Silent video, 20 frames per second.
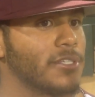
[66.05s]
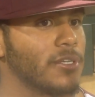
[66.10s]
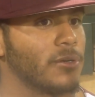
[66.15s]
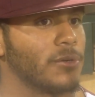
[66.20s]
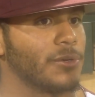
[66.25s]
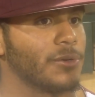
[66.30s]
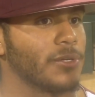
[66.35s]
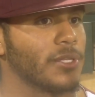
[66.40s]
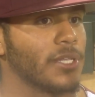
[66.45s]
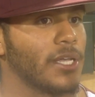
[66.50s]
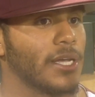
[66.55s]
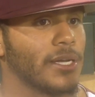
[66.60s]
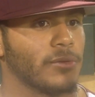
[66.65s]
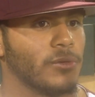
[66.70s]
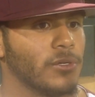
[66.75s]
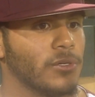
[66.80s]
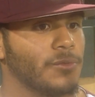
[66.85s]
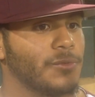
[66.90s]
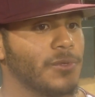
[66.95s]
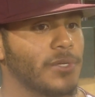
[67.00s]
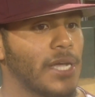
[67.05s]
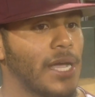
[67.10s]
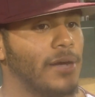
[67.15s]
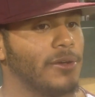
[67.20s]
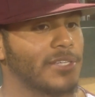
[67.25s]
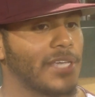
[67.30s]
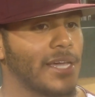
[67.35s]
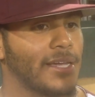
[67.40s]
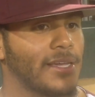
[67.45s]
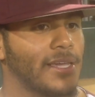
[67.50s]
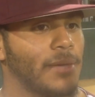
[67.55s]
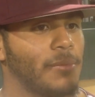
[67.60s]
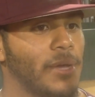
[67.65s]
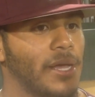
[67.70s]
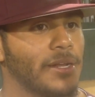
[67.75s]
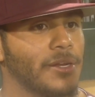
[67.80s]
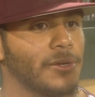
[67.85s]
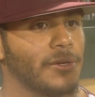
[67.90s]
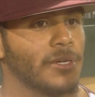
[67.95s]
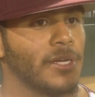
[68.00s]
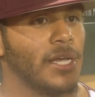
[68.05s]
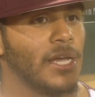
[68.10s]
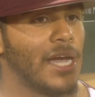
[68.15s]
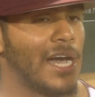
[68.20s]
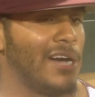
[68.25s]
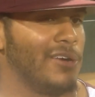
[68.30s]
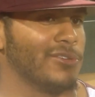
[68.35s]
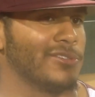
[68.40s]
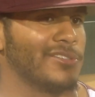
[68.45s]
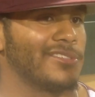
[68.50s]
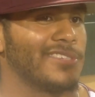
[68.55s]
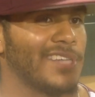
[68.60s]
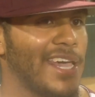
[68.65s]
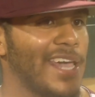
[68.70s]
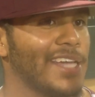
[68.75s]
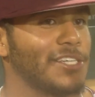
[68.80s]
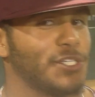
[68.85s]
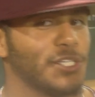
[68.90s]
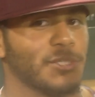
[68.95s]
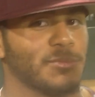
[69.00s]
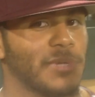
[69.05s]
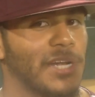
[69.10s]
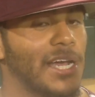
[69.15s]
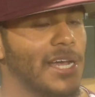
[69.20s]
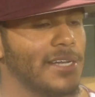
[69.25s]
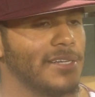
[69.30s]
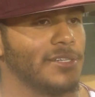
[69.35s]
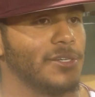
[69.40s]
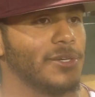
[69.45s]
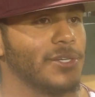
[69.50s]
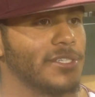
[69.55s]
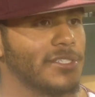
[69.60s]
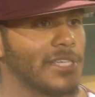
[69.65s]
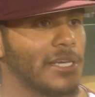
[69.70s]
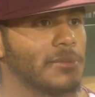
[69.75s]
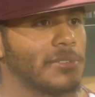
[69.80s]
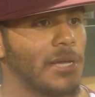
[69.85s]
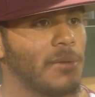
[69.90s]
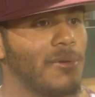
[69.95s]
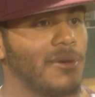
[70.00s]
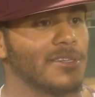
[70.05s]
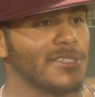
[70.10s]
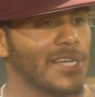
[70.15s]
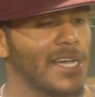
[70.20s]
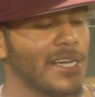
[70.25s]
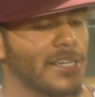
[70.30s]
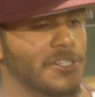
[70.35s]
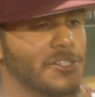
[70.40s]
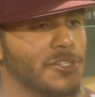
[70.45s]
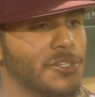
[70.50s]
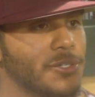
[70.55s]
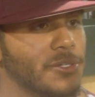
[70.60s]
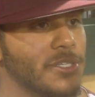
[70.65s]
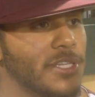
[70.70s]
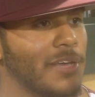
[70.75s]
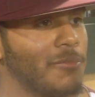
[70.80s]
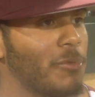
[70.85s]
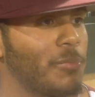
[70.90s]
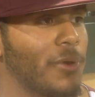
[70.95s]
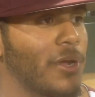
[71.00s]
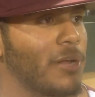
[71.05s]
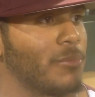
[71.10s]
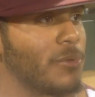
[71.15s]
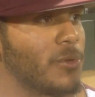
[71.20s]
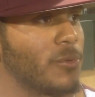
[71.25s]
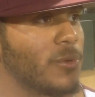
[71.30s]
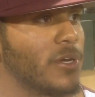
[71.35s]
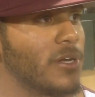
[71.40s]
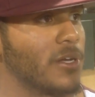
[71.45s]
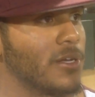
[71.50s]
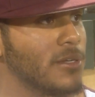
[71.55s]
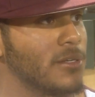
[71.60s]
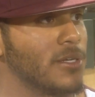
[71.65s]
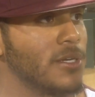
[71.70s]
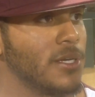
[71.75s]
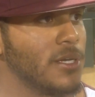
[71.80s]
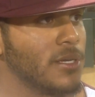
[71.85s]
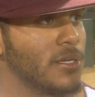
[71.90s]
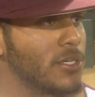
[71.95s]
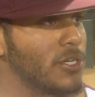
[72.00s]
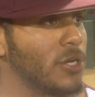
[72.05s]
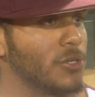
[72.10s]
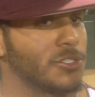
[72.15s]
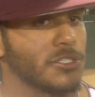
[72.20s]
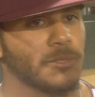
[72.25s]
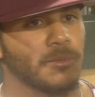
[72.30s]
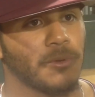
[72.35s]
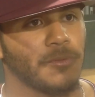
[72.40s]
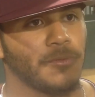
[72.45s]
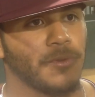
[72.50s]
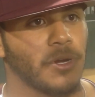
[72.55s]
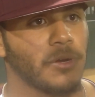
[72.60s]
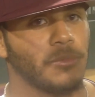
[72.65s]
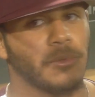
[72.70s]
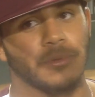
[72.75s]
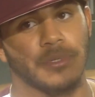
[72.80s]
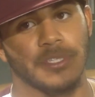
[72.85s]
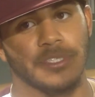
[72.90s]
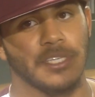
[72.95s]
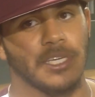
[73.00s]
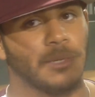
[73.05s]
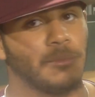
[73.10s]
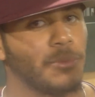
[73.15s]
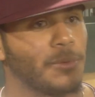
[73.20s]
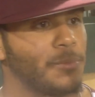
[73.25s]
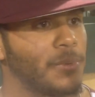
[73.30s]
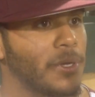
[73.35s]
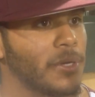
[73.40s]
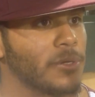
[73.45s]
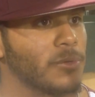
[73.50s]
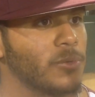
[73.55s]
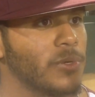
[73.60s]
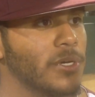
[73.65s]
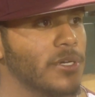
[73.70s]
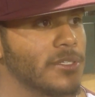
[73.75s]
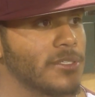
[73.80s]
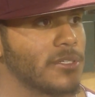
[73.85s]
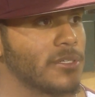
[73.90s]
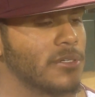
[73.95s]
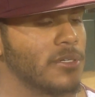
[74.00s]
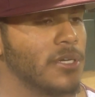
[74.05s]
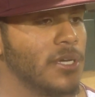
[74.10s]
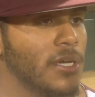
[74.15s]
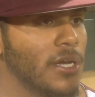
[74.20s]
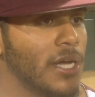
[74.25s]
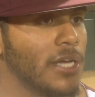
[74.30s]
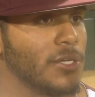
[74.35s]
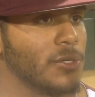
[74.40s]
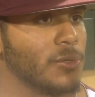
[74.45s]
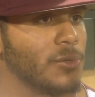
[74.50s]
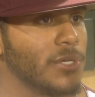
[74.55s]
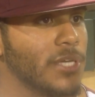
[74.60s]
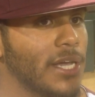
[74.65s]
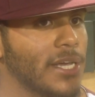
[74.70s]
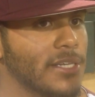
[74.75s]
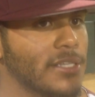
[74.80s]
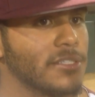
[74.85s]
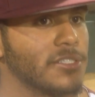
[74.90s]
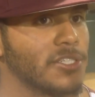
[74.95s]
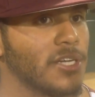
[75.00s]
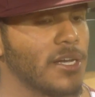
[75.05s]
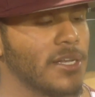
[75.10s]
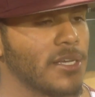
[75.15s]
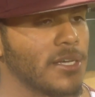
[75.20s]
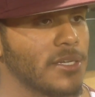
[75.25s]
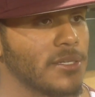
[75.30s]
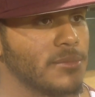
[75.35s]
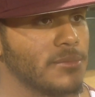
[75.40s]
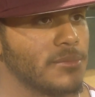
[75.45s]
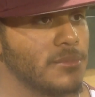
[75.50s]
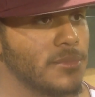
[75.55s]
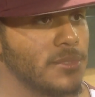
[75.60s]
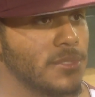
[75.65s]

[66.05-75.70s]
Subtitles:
So we were like, well, I came out here. I was anxious, but at the same time, I was like, I could do it. They prepared me well. The coaches prepared me. The team prepared well. So I knew we had a shot at him.